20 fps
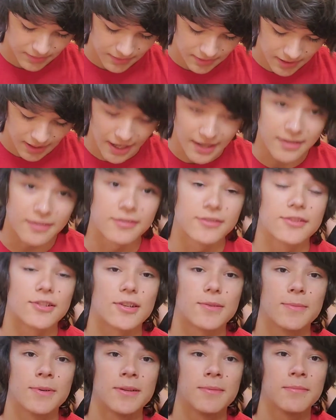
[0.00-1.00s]
I
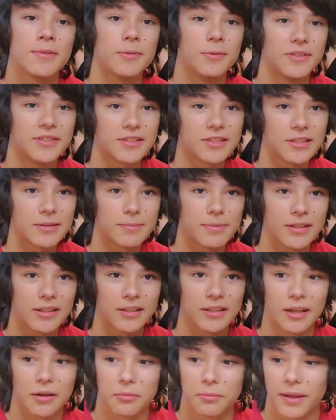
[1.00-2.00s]
disturbed him. He was sleeping
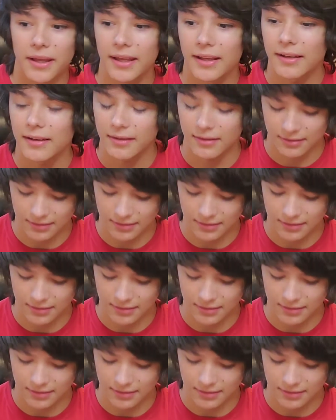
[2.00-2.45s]
out back.